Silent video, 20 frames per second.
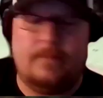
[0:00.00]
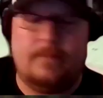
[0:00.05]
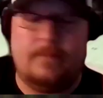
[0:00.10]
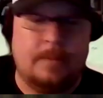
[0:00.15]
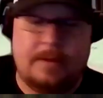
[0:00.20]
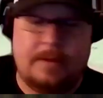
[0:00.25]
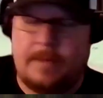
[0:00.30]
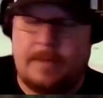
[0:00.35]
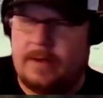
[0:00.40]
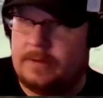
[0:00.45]
in
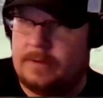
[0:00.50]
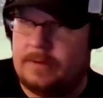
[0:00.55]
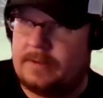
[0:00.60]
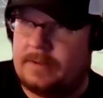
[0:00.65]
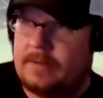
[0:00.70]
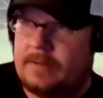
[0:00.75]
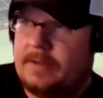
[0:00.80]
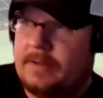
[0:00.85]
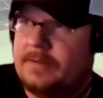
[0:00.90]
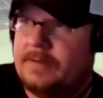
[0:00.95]
the minors
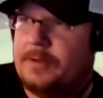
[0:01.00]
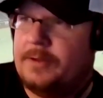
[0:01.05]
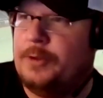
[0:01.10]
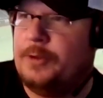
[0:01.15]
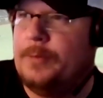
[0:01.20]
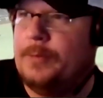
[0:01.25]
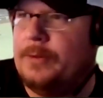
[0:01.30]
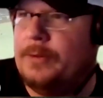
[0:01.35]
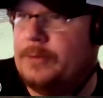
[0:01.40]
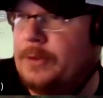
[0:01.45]
needs a
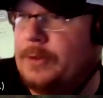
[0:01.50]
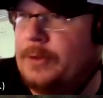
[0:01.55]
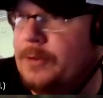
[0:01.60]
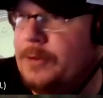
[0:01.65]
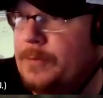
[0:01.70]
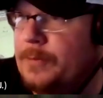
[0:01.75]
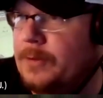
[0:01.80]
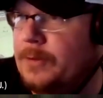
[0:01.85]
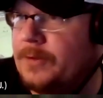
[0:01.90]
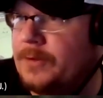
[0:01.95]

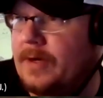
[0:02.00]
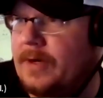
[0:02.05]
huge boost right now.